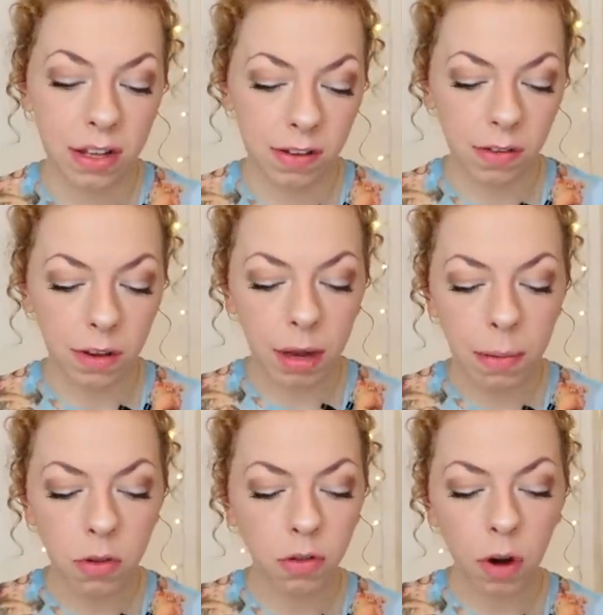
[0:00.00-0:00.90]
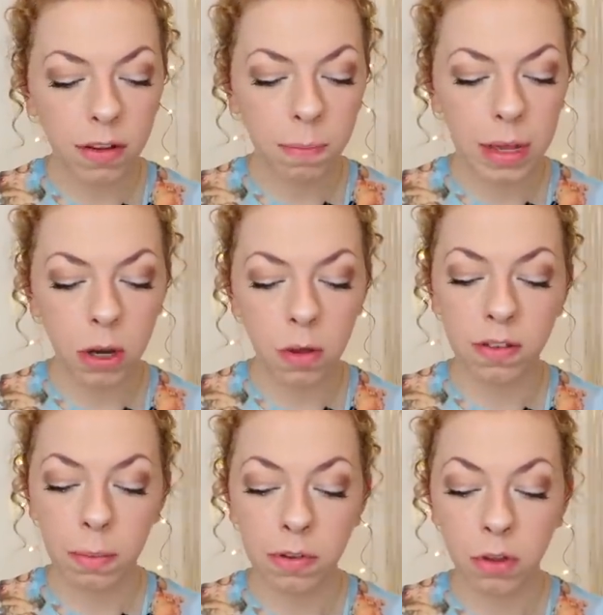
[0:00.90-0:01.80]
So sometimes just try something new.
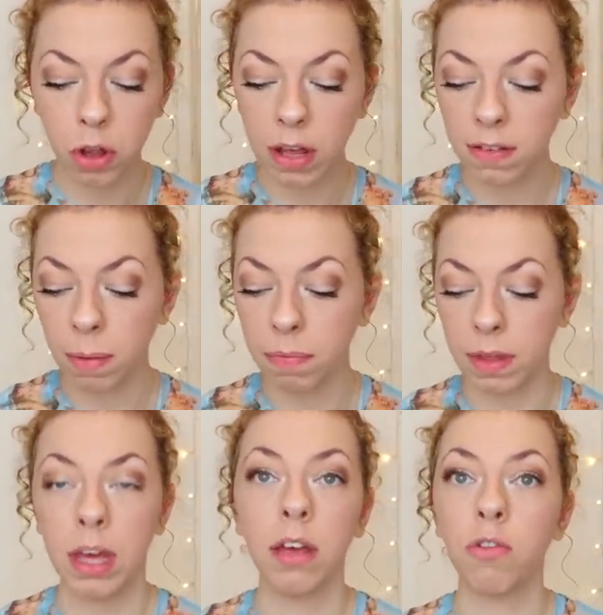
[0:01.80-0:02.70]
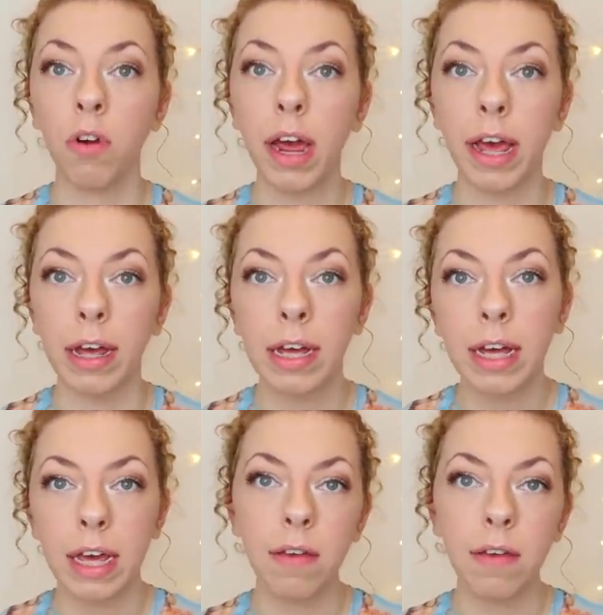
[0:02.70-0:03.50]
If someone suggests something, try it.